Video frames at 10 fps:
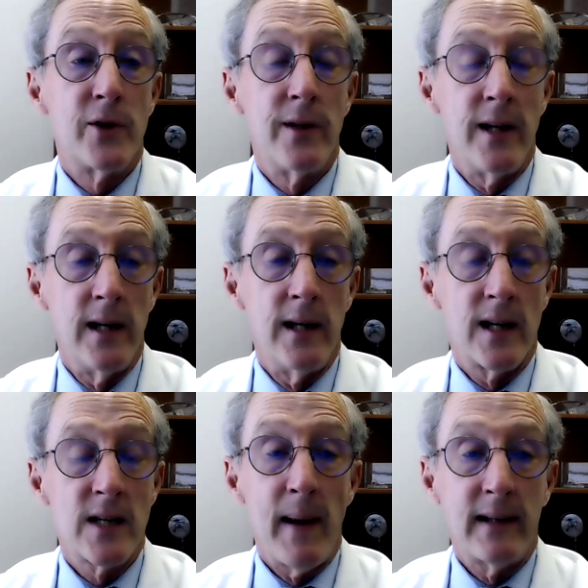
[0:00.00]
the
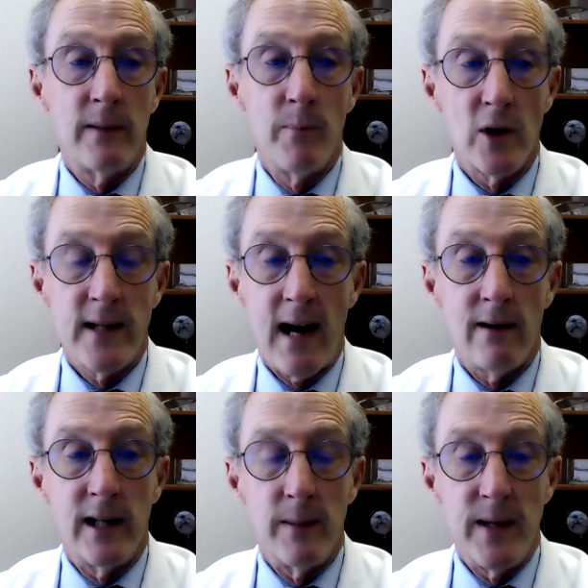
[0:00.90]
expected
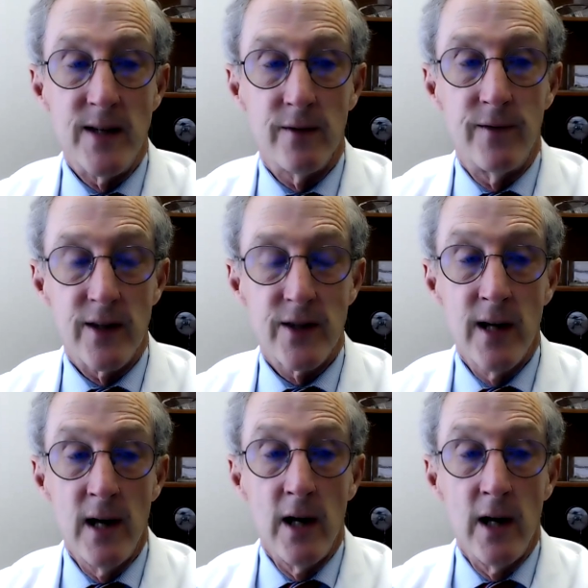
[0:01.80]
mortality piece of this